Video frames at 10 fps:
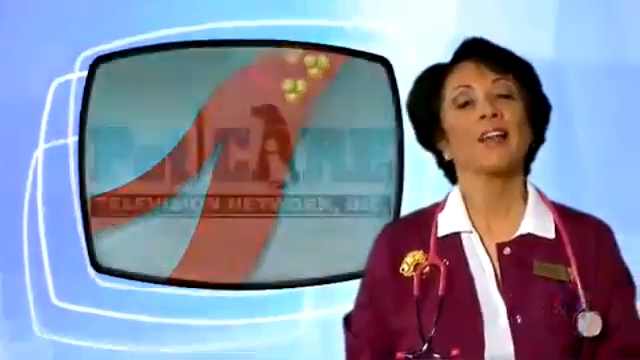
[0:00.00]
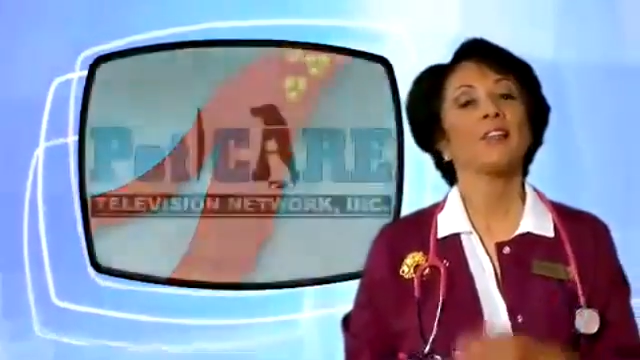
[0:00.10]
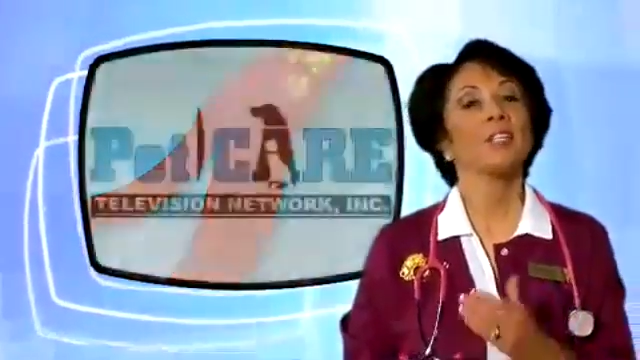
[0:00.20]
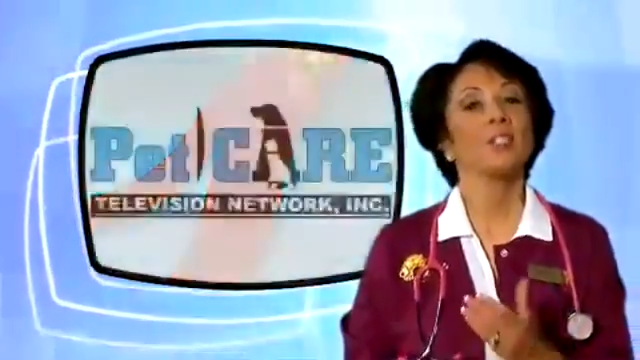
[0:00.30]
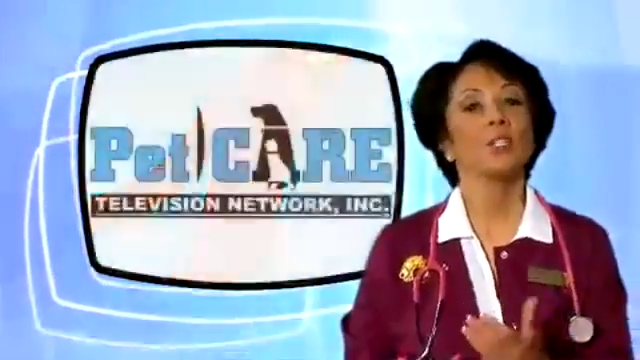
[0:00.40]

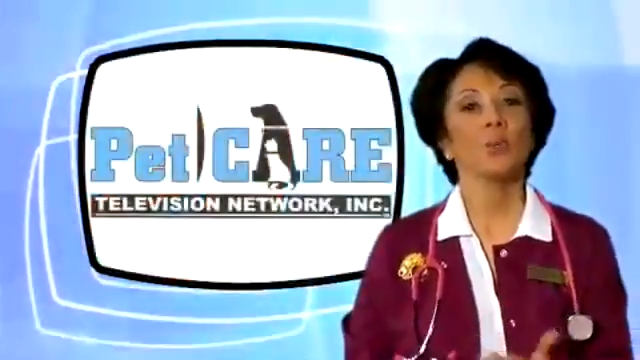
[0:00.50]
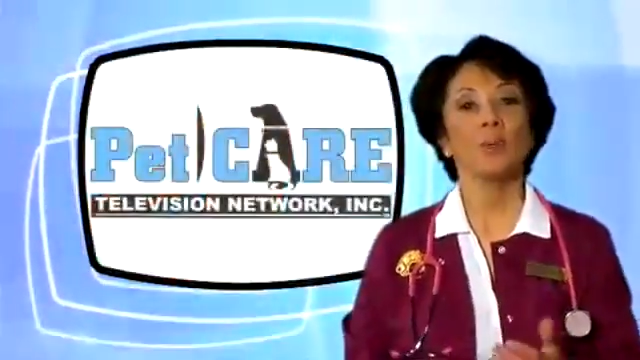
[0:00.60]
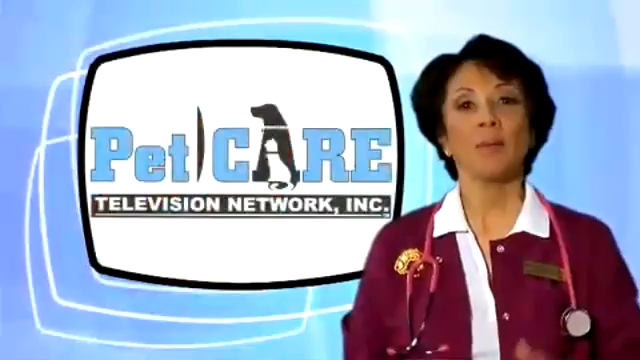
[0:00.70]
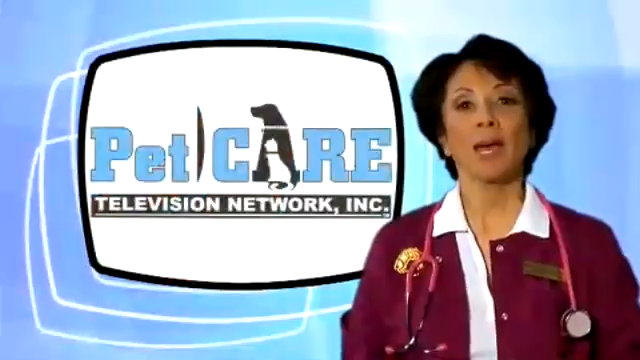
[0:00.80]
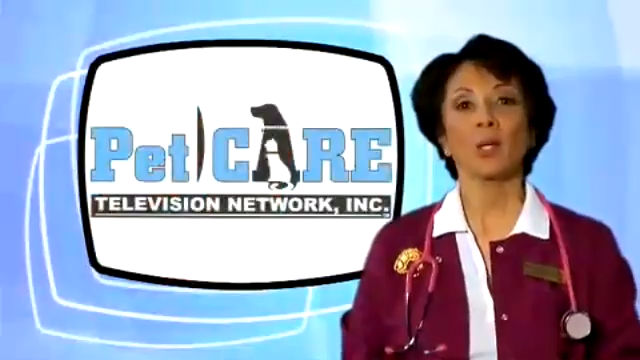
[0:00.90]
The
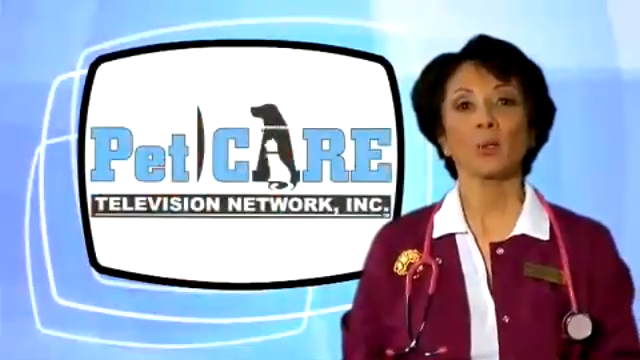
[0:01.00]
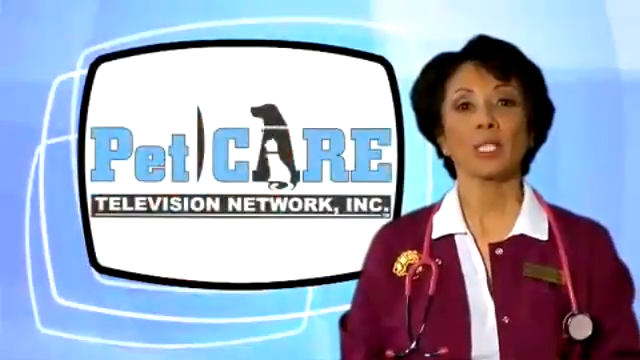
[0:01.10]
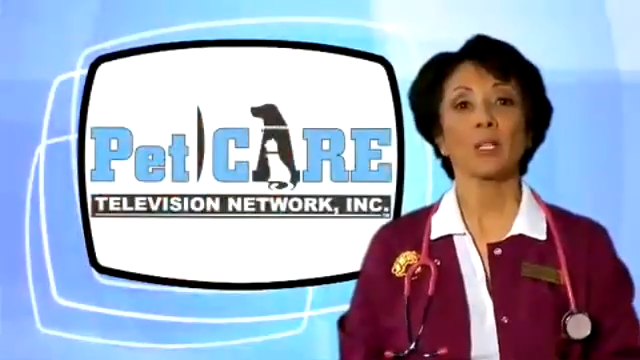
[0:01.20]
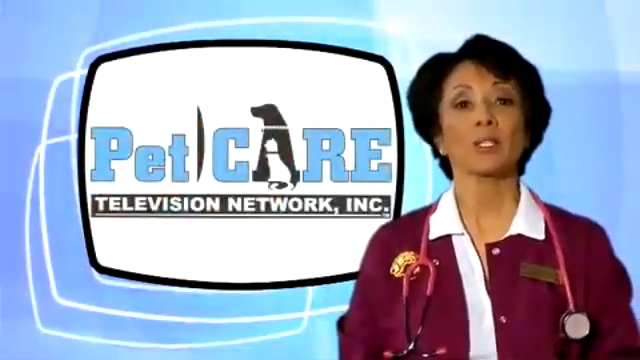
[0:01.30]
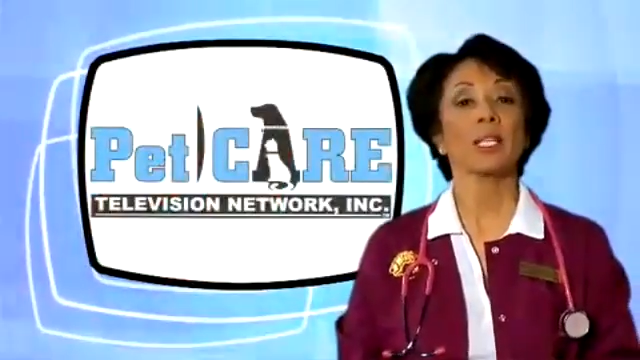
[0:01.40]
ensuing battle
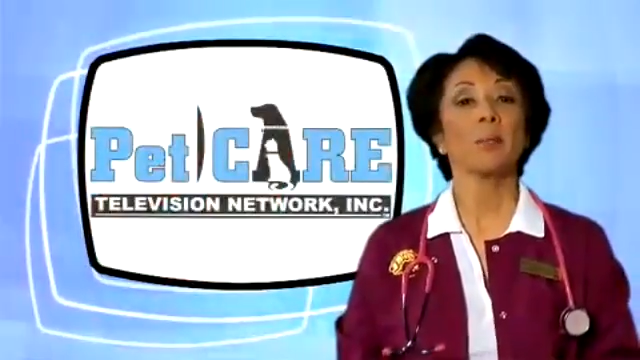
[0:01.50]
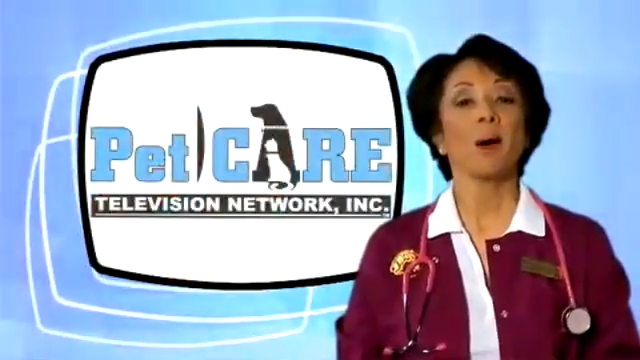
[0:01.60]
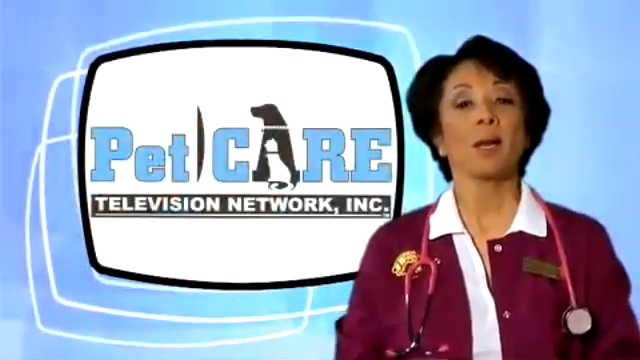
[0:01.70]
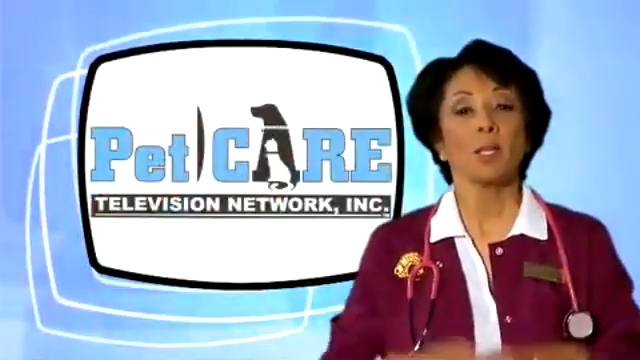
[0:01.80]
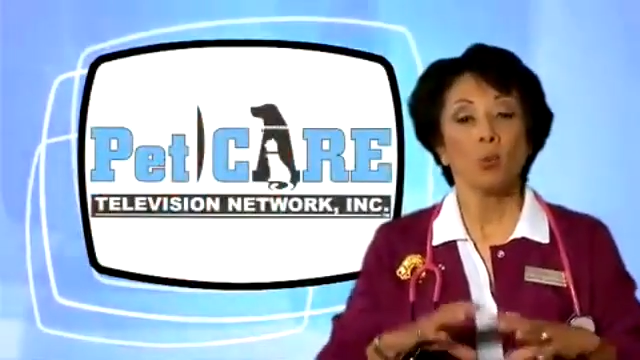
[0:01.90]
results in the
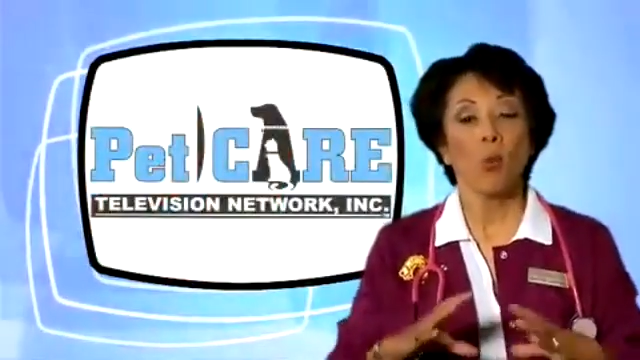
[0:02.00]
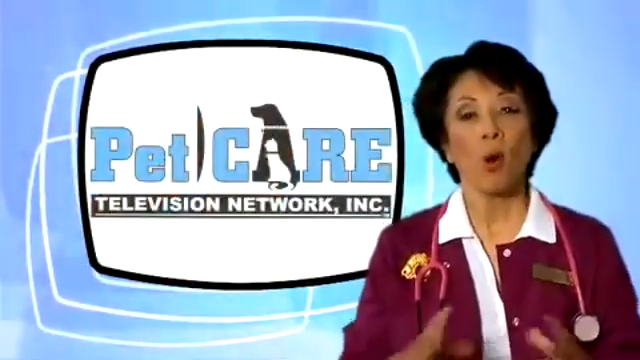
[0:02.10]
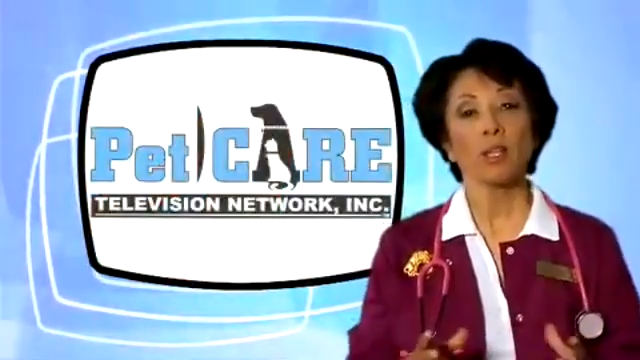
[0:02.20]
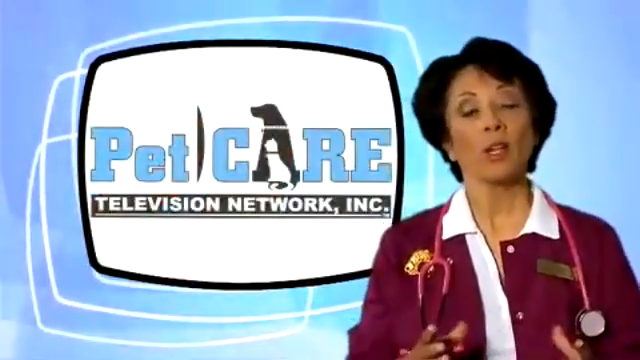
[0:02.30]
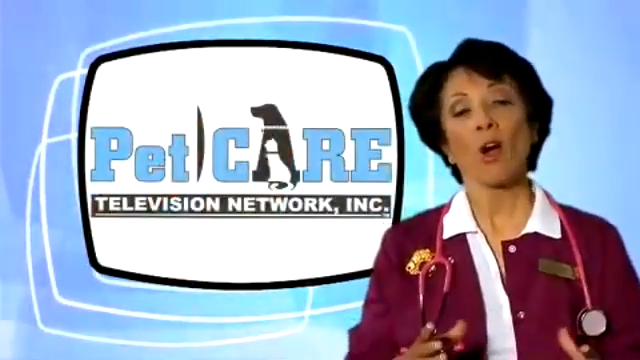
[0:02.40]
body
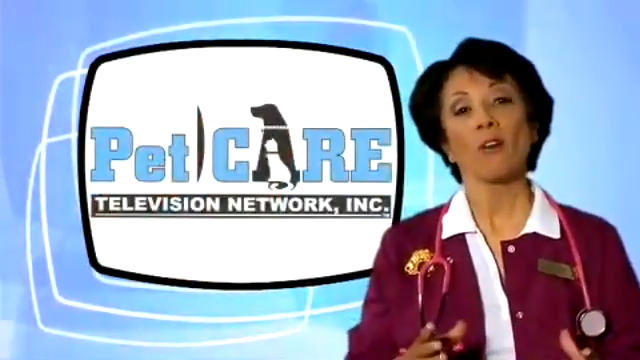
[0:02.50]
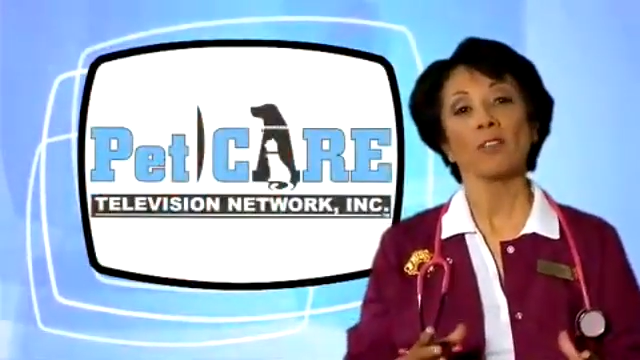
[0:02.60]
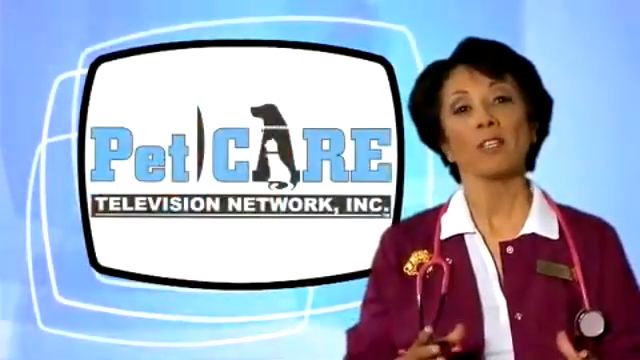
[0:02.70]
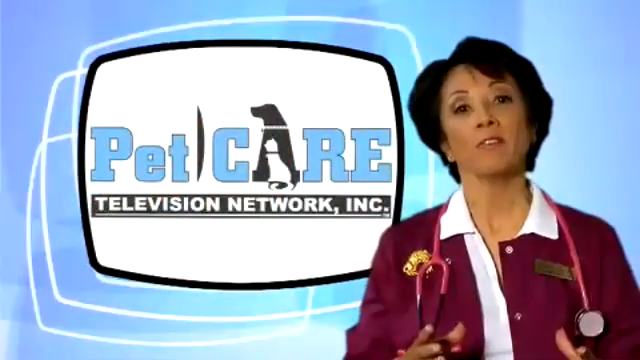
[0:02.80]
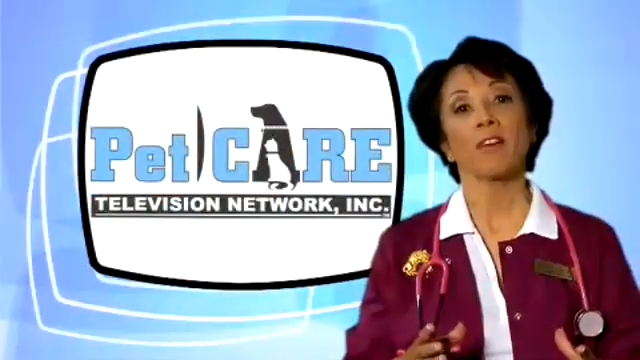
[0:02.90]
walling off
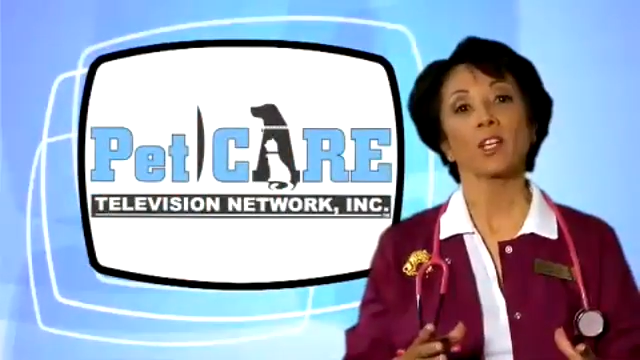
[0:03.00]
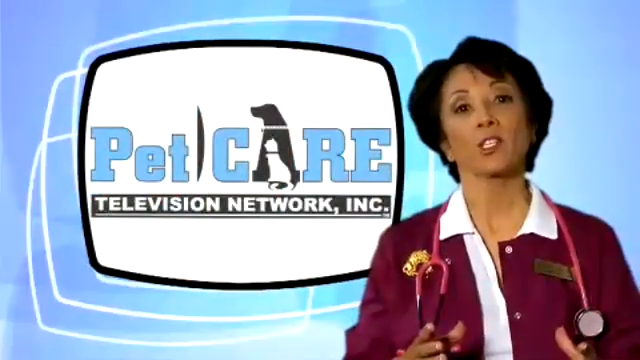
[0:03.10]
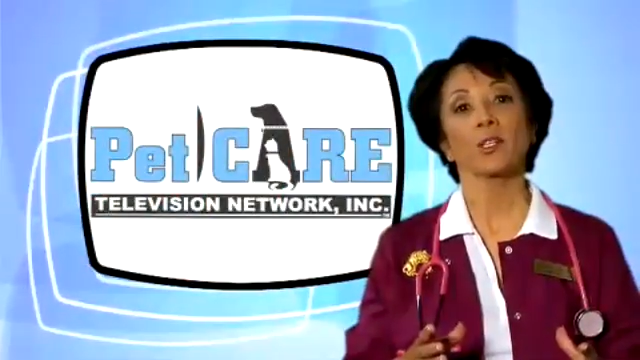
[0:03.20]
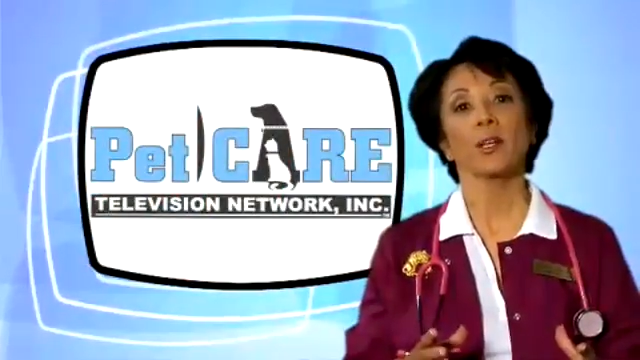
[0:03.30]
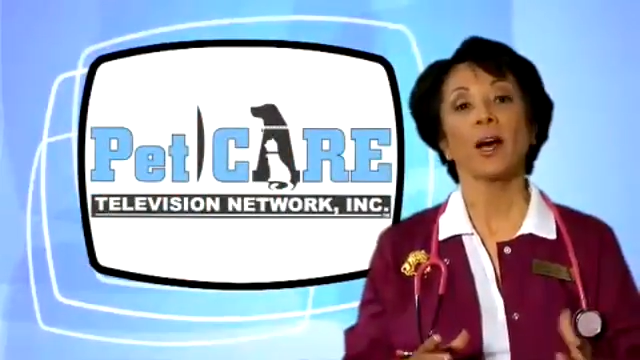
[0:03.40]
the infection,